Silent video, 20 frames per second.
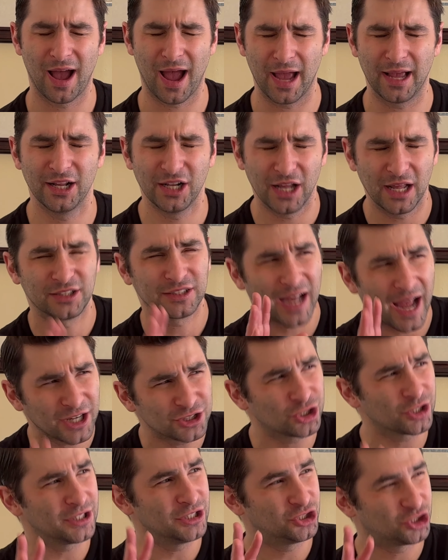it's
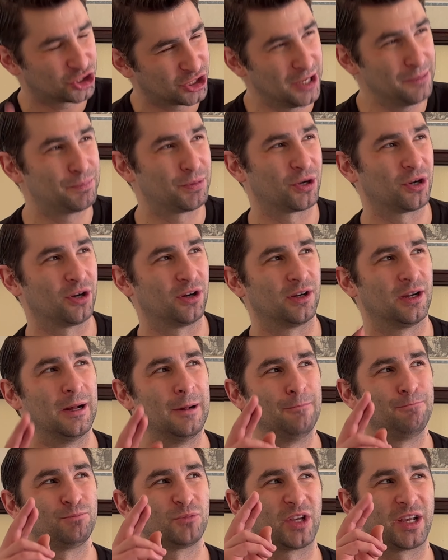actually
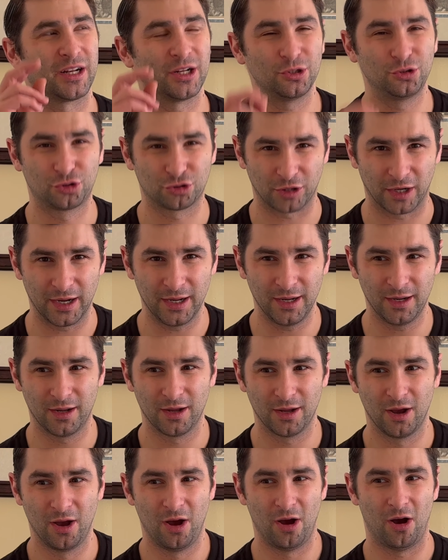cheaper to get a drink
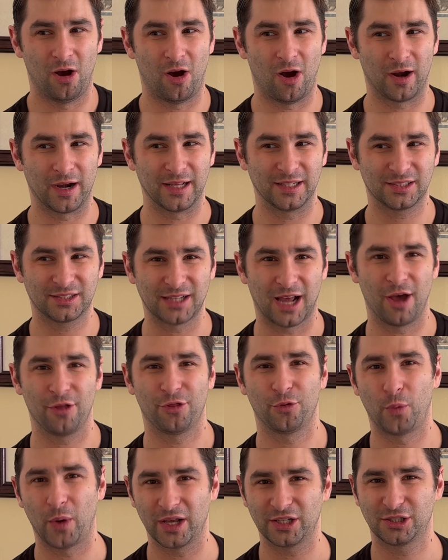on a
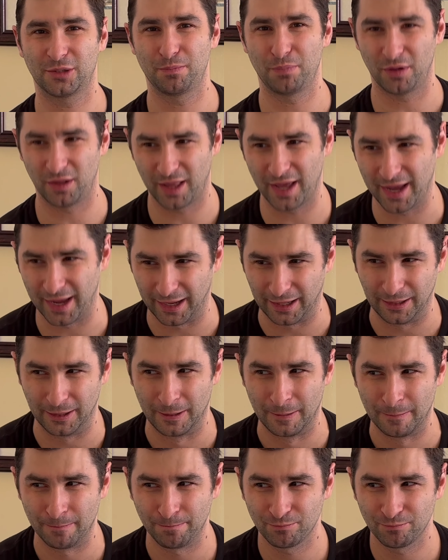Southwest plane